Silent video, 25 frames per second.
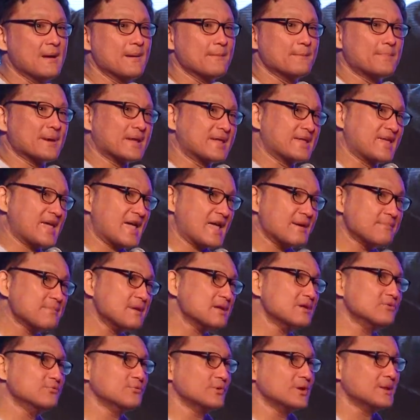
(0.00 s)
but
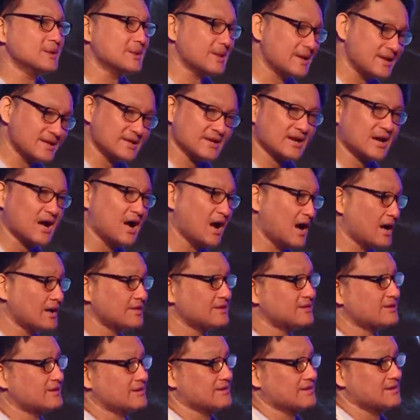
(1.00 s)
gaming-related
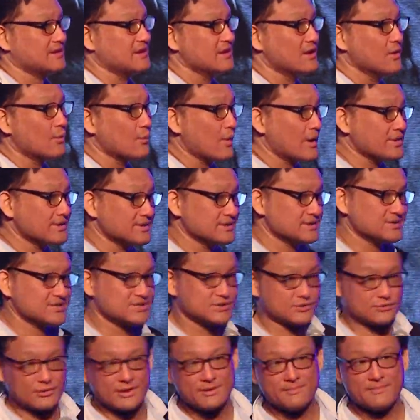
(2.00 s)
content, whether it's
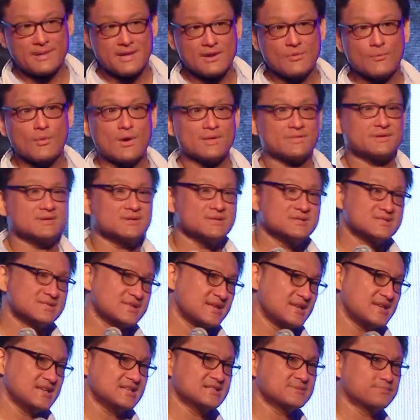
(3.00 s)
streaming, whether it's
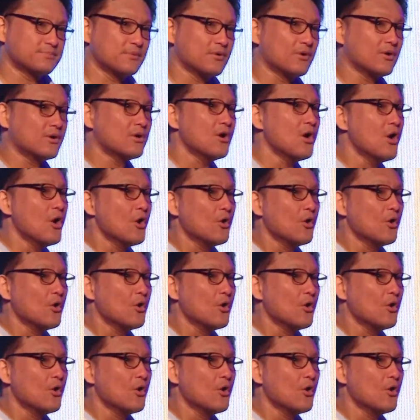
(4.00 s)
esports,